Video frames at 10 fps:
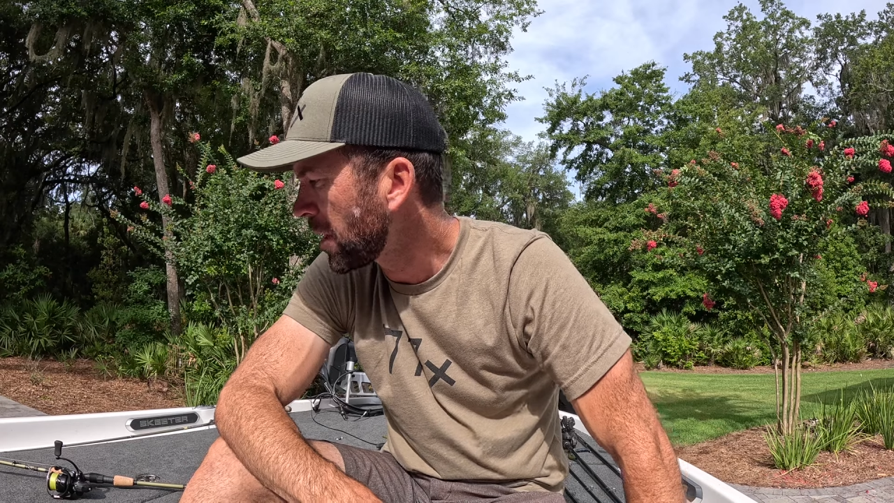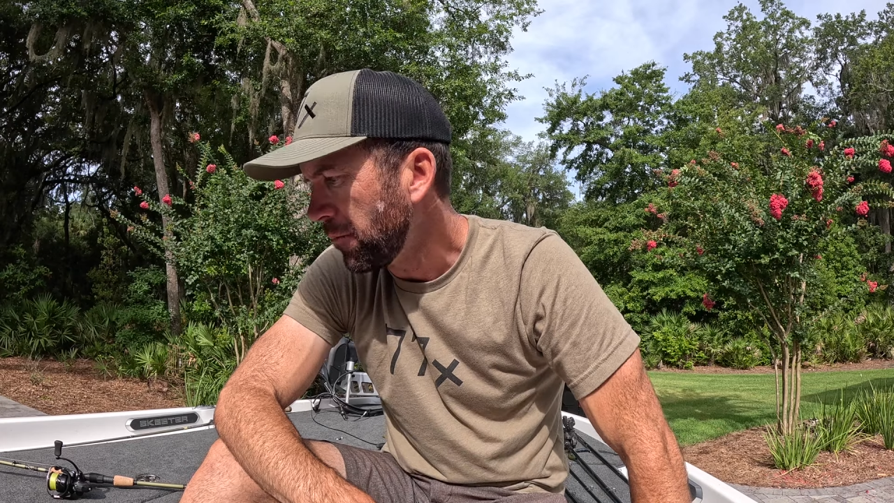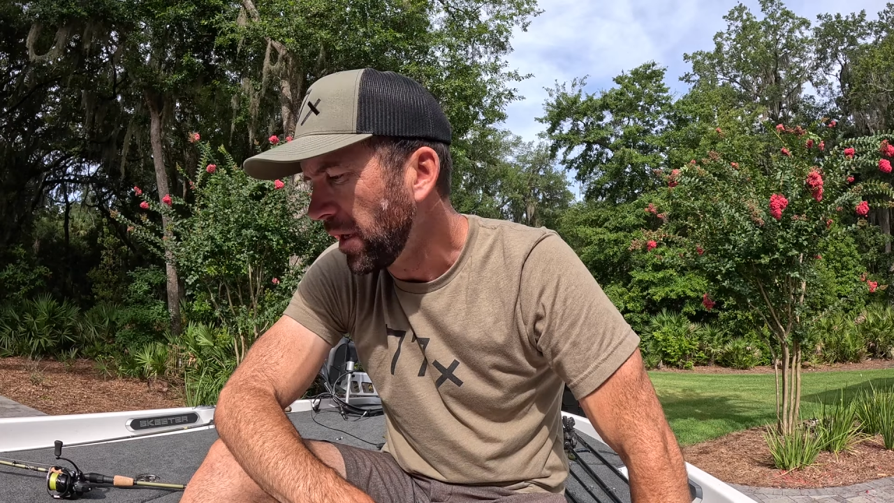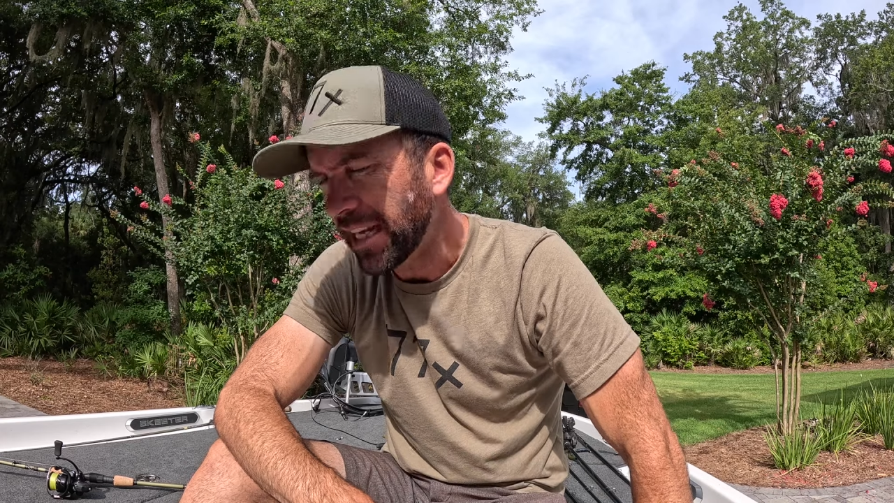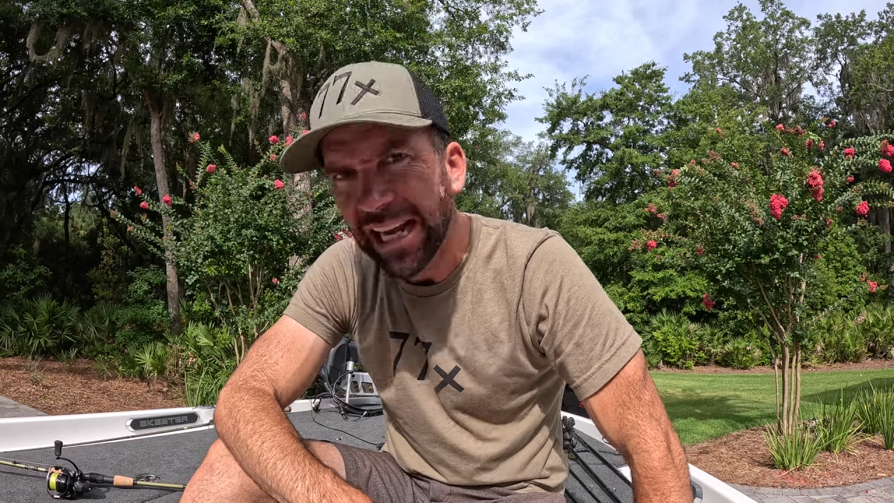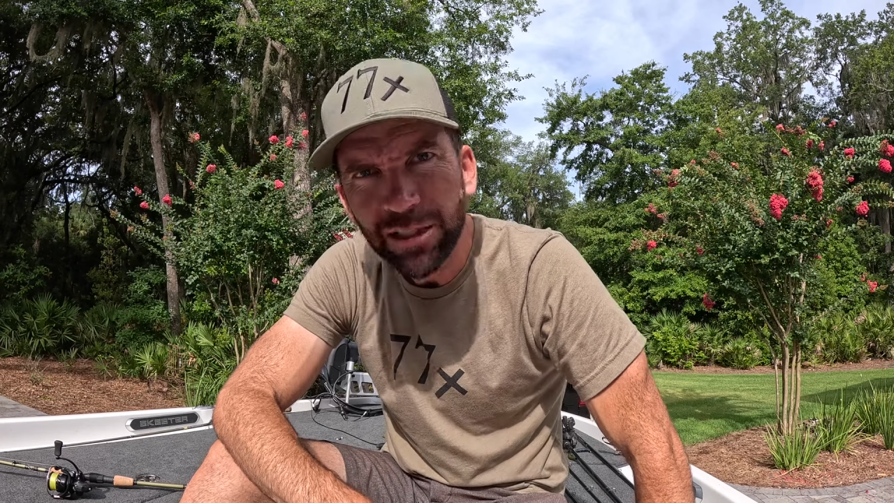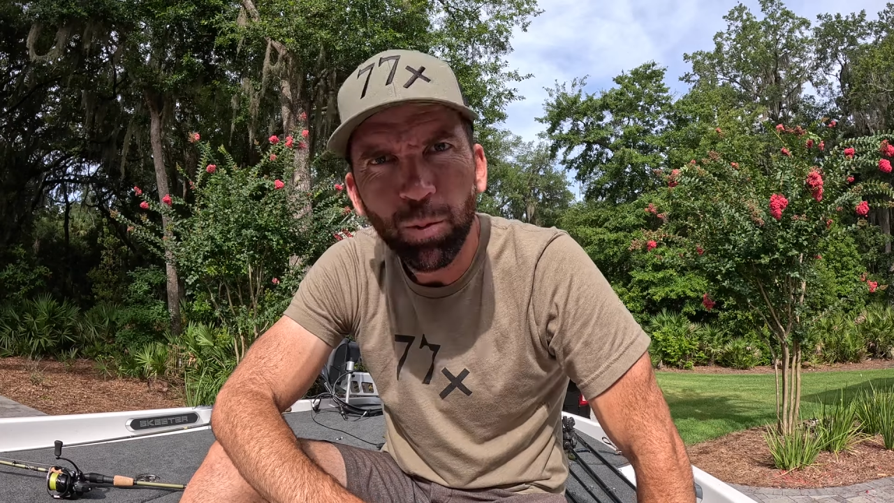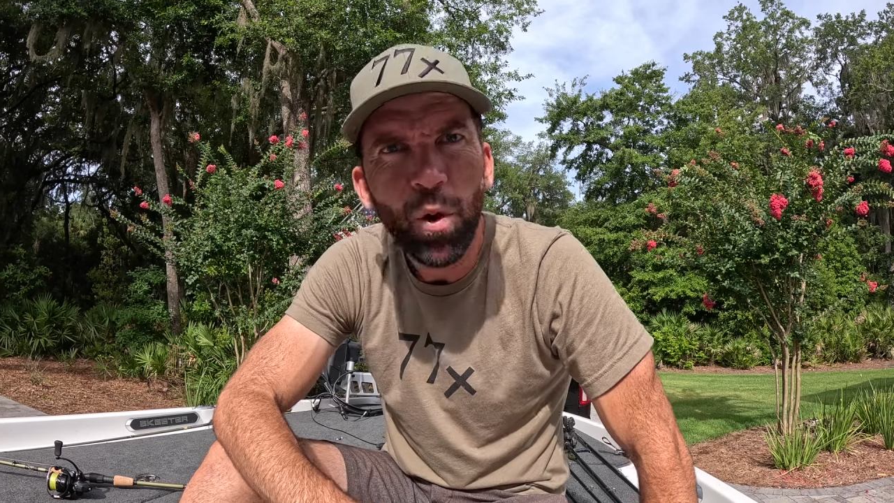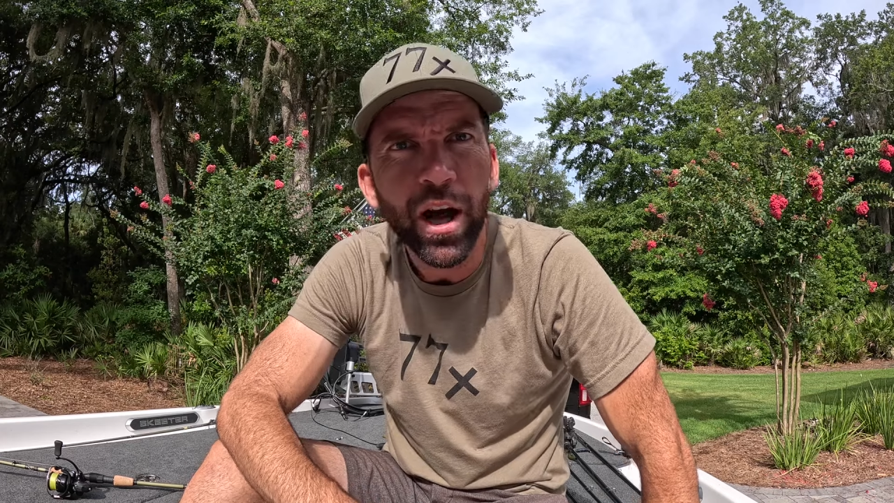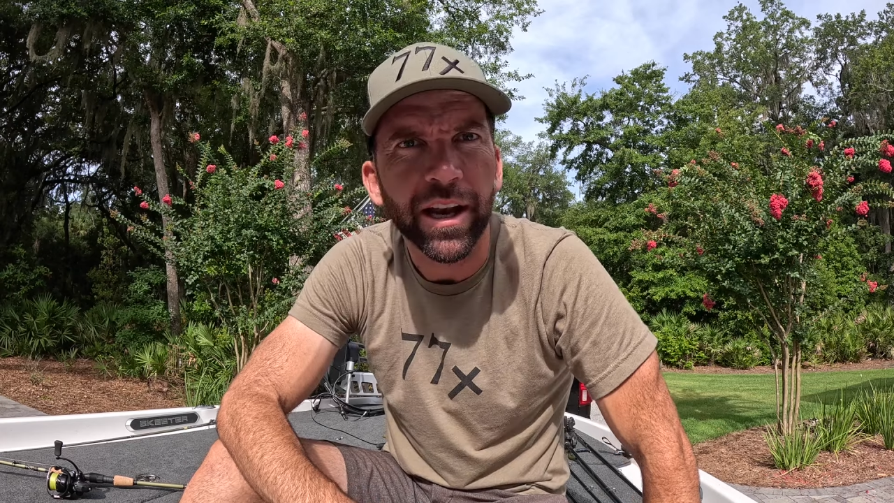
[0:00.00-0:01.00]
But guess
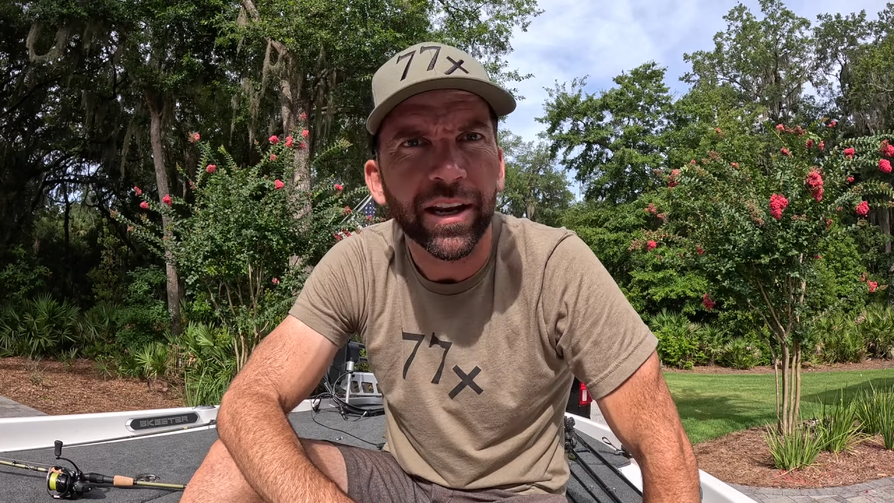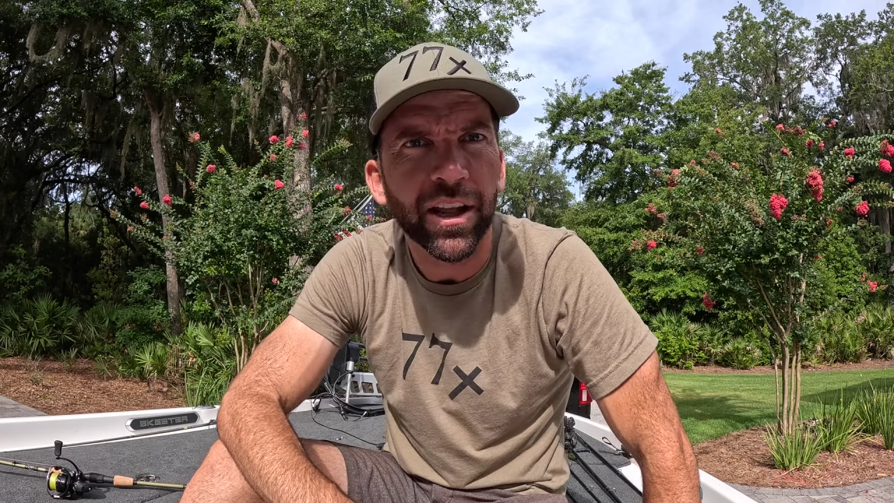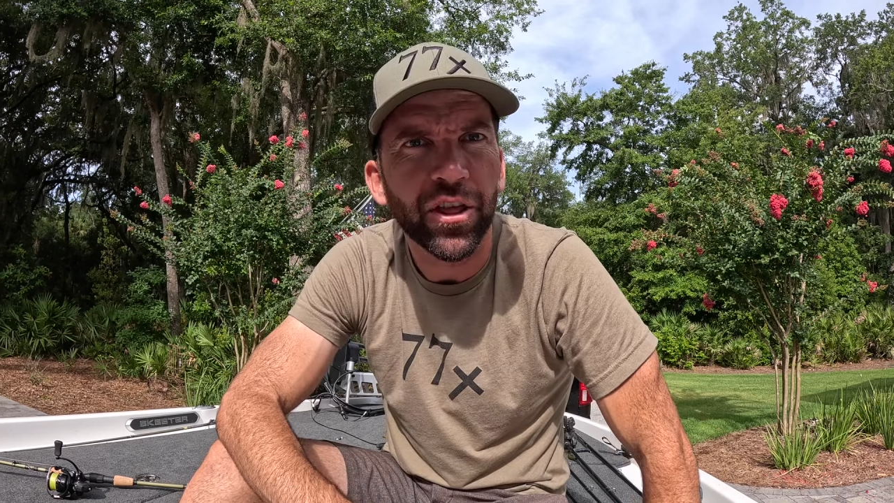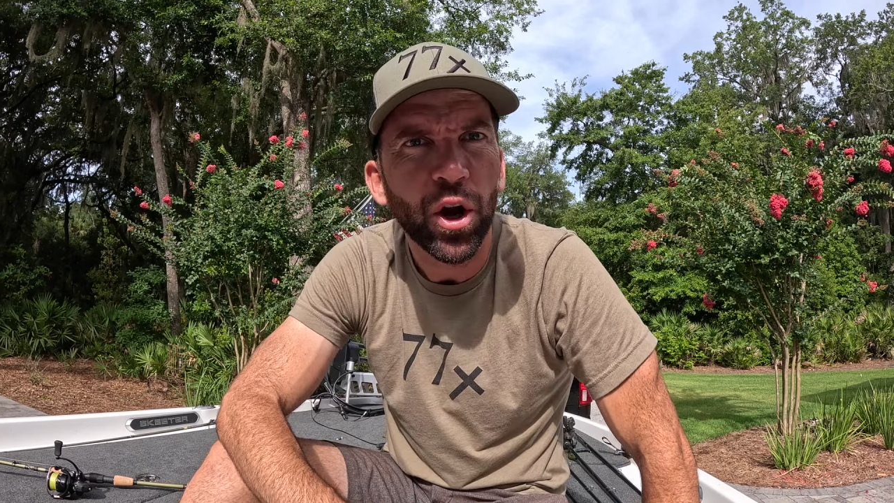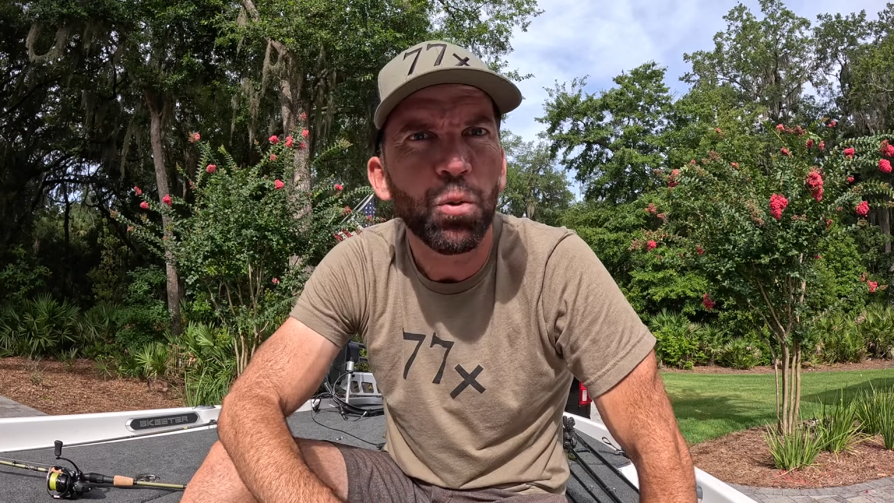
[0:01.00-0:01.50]
what? There